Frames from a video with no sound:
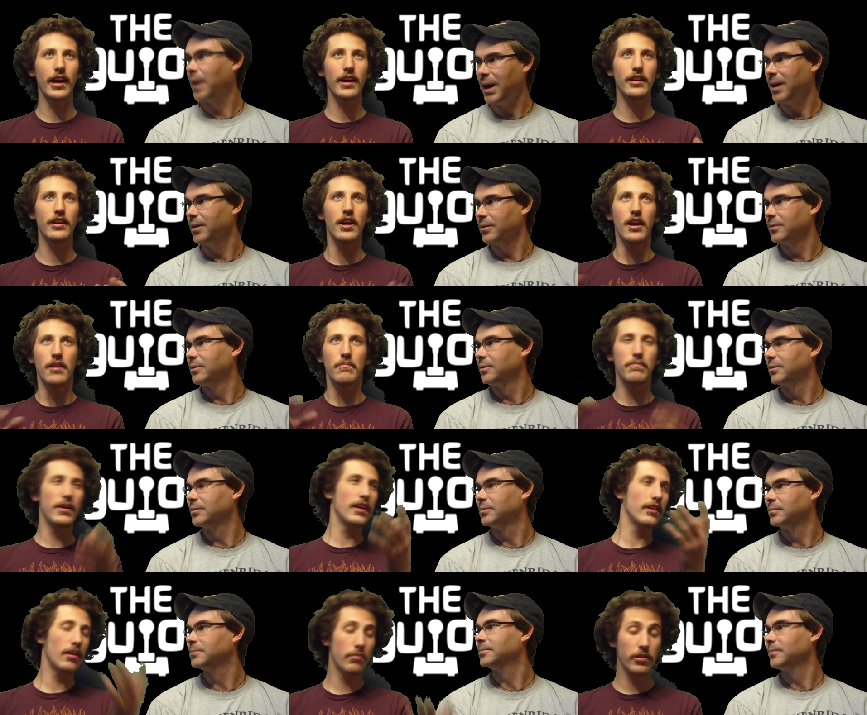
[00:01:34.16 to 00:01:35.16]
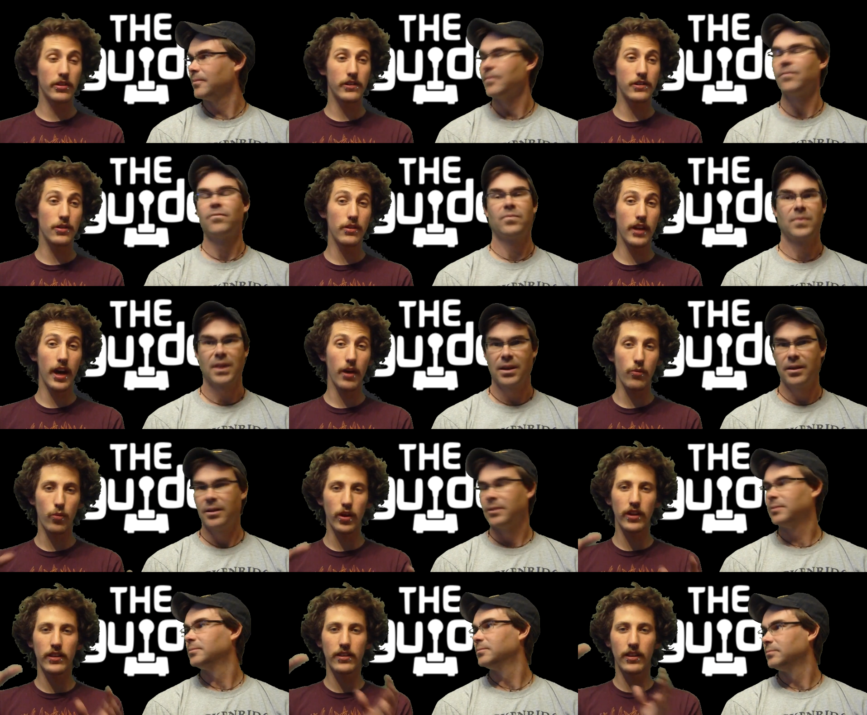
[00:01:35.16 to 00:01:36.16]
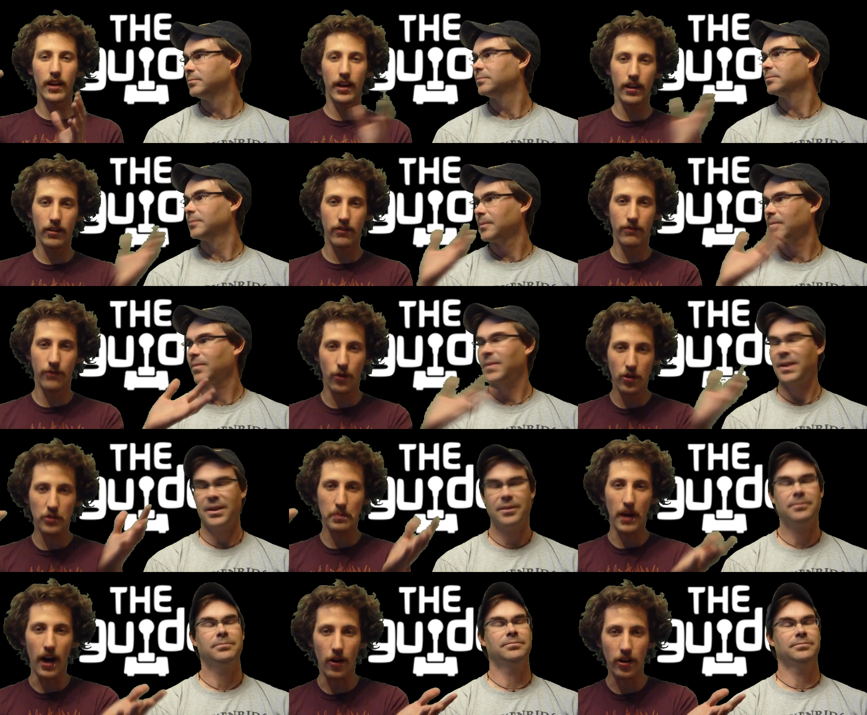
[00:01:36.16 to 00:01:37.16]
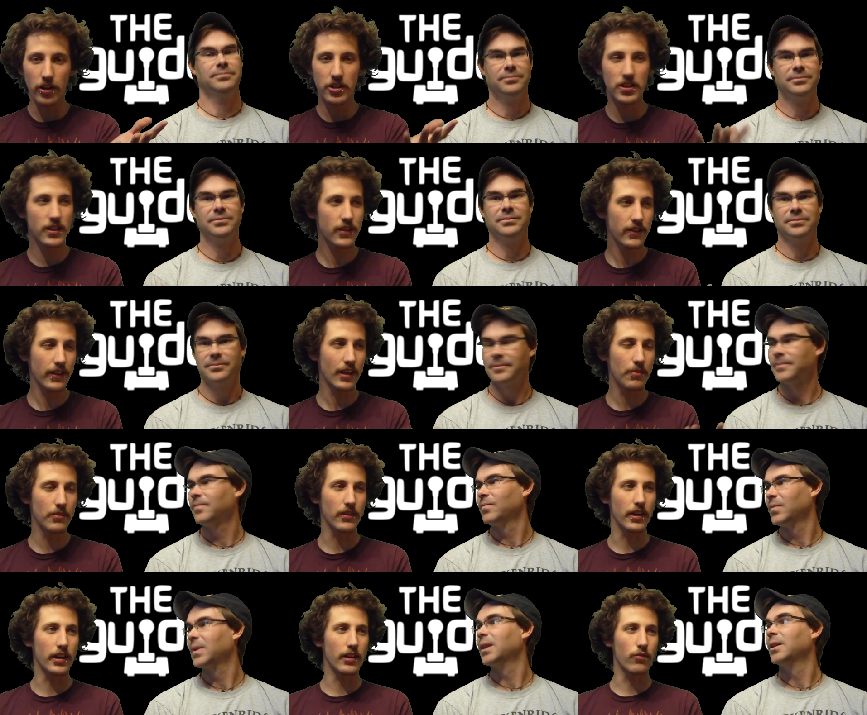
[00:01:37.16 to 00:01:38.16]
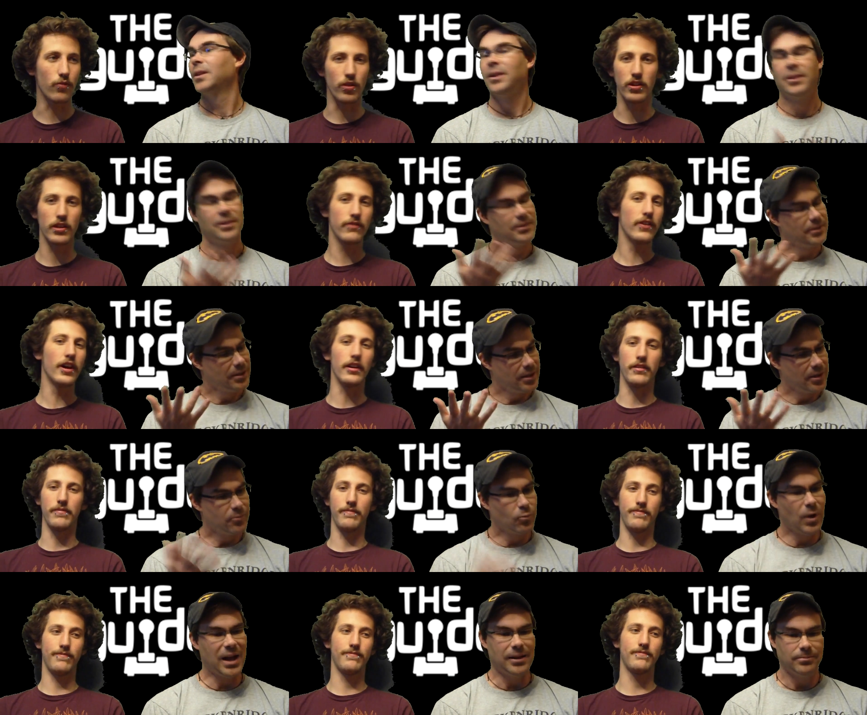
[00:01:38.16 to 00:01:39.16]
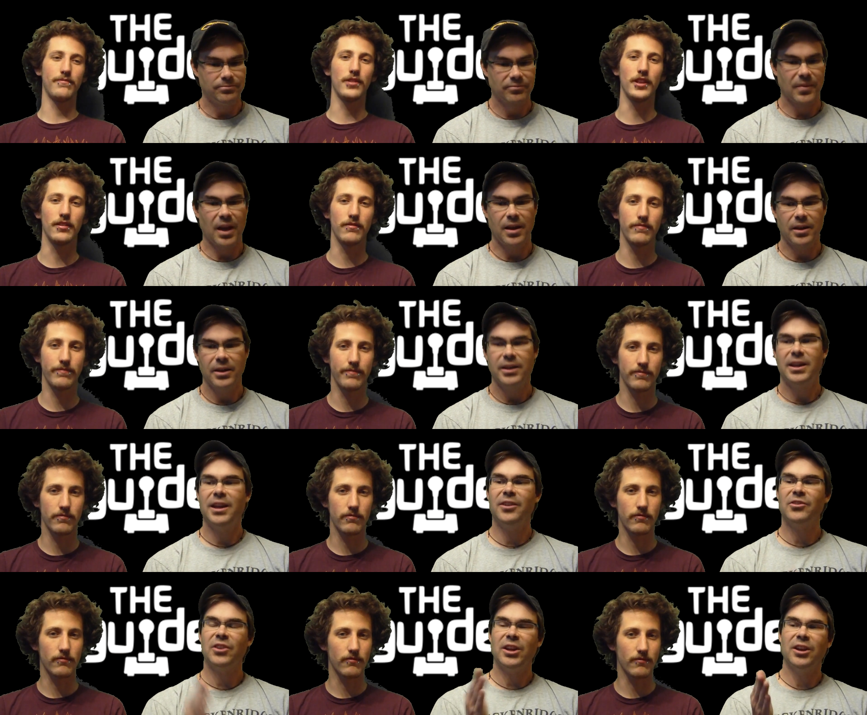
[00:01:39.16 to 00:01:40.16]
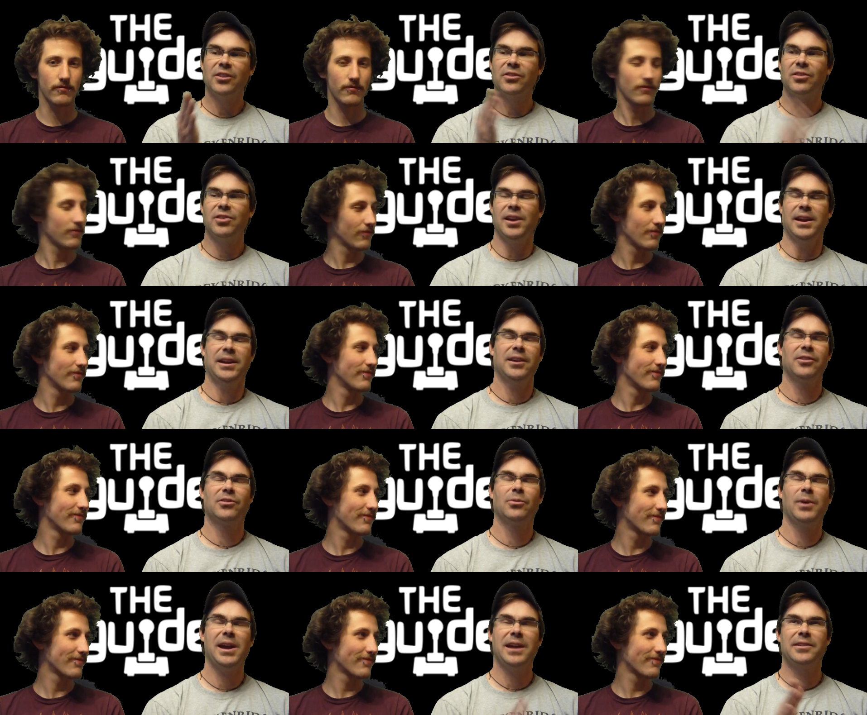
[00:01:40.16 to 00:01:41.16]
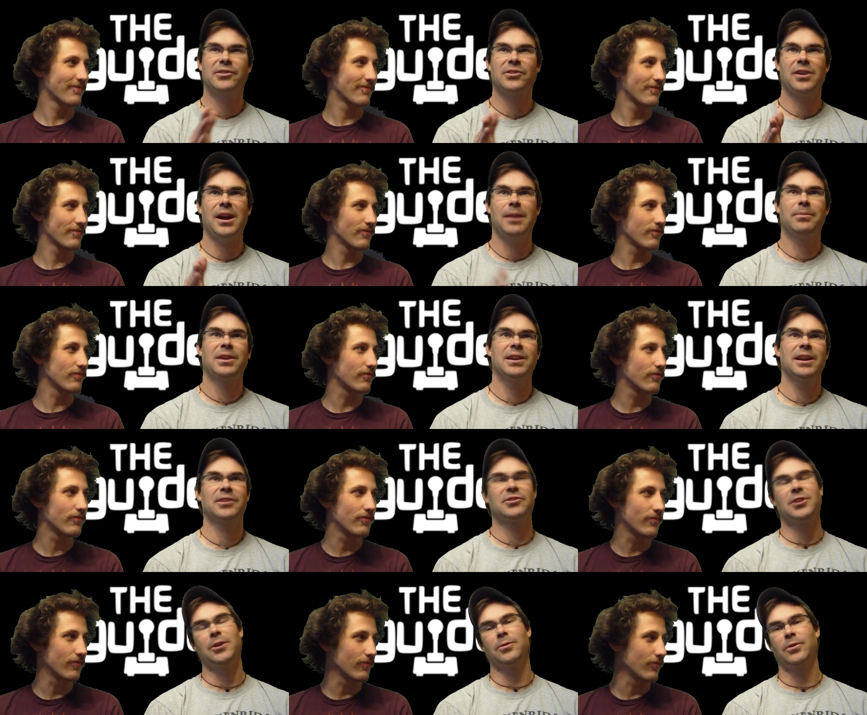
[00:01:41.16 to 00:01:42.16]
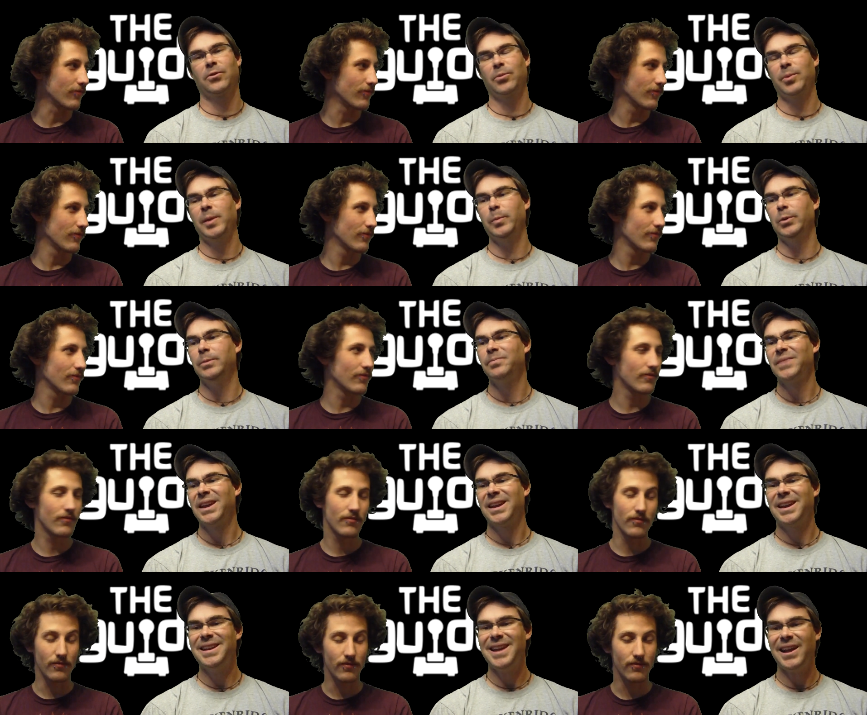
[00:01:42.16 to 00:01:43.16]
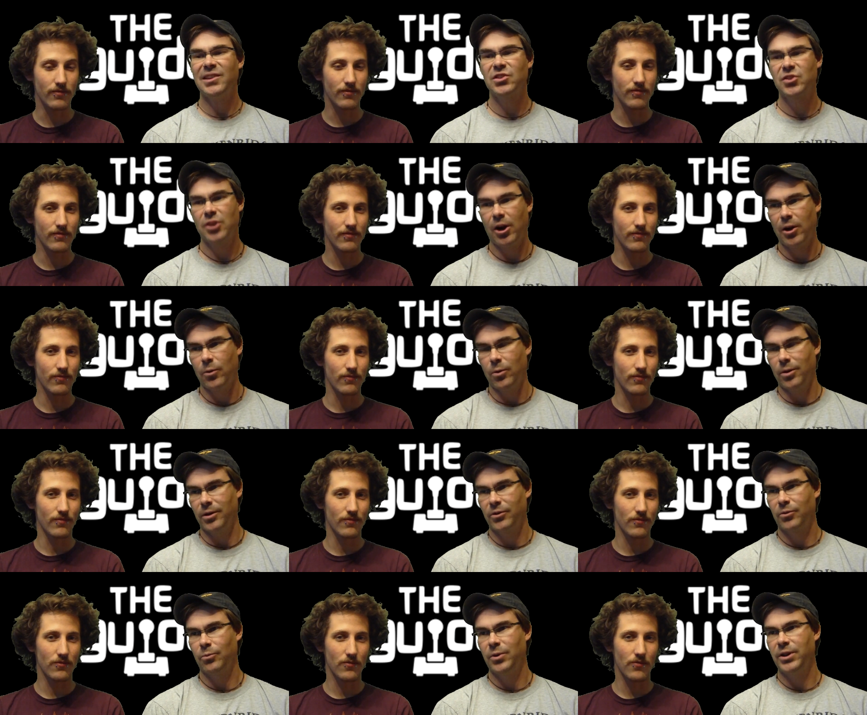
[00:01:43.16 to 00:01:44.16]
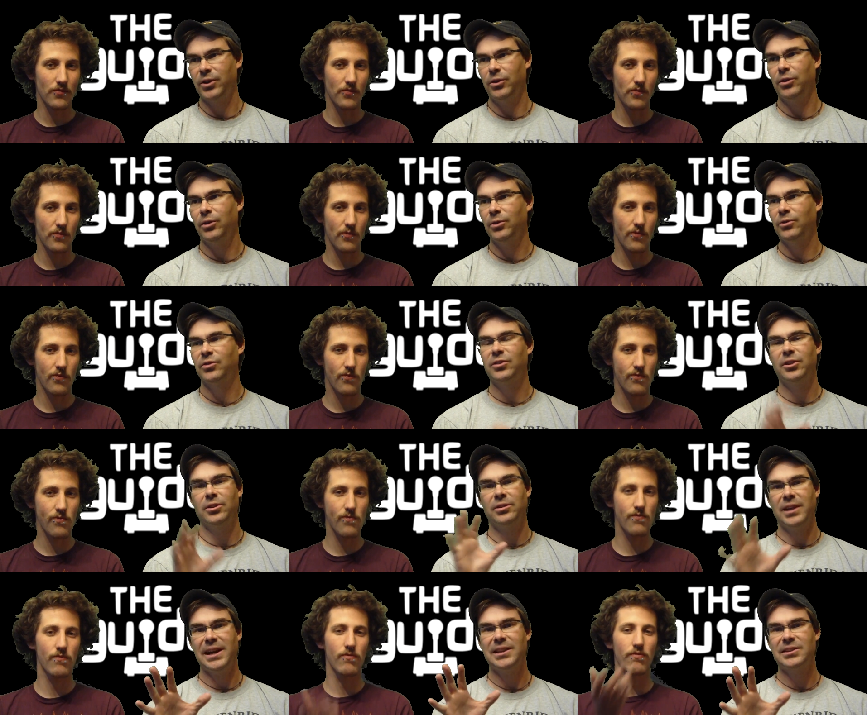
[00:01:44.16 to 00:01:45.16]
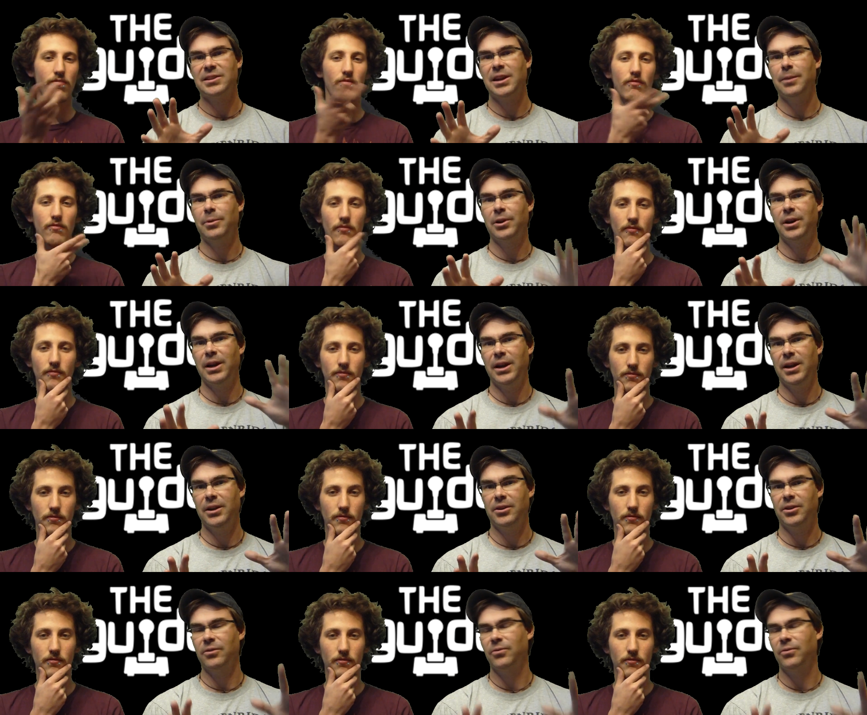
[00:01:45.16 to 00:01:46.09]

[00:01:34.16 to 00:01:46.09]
Speaker 1: right. and being able to do that with like force powers just seems like really fun. Well, but here's
Speaker 2: here's the thing. Here's the way I describe Kinect Star Wars for people. Kinect Star Wars when you use your lightsaber and